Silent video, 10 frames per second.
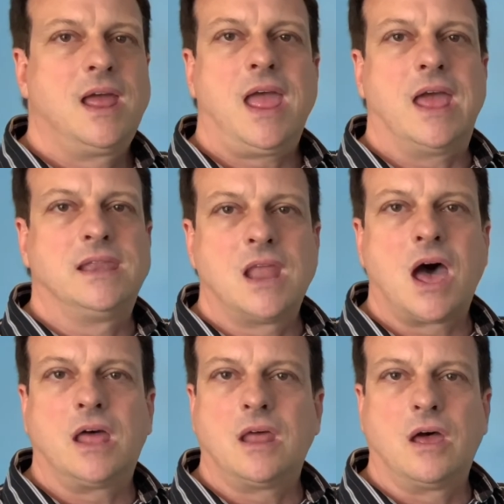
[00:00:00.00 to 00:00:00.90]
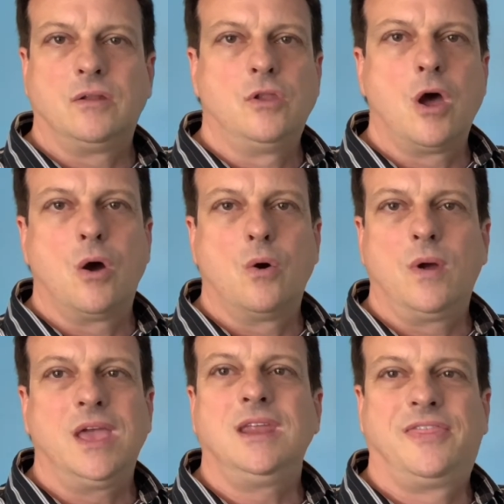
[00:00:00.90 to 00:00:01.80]
and not know
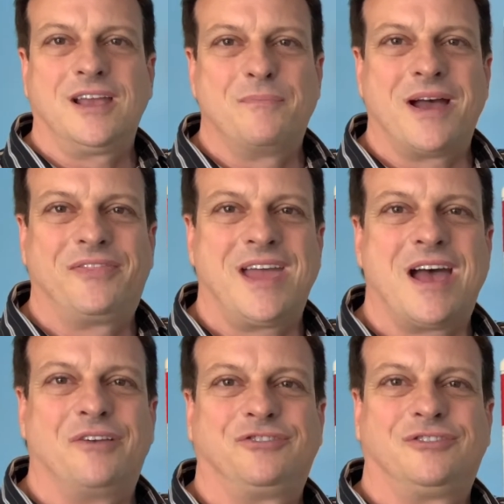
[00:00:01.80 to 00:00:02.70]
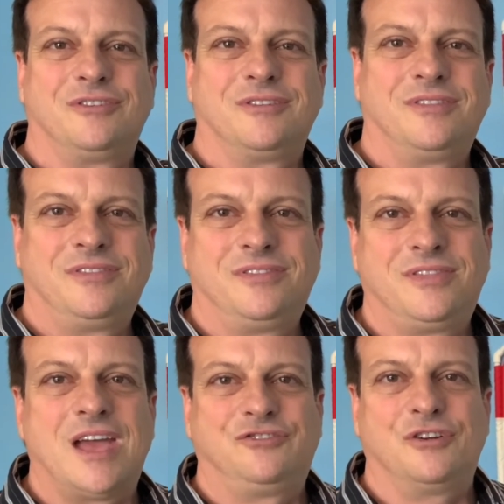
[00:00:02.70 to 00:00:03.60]
anything about the house
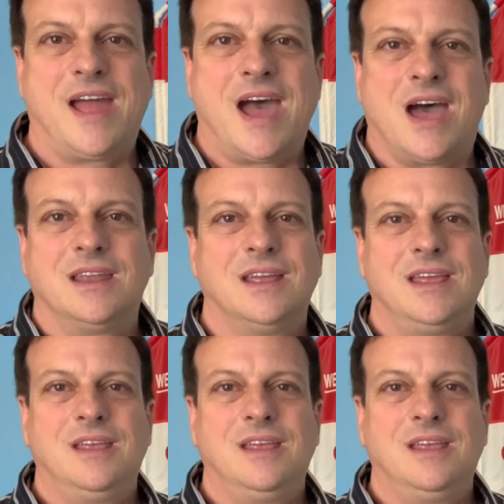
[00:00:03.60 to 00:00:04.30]
that you're at.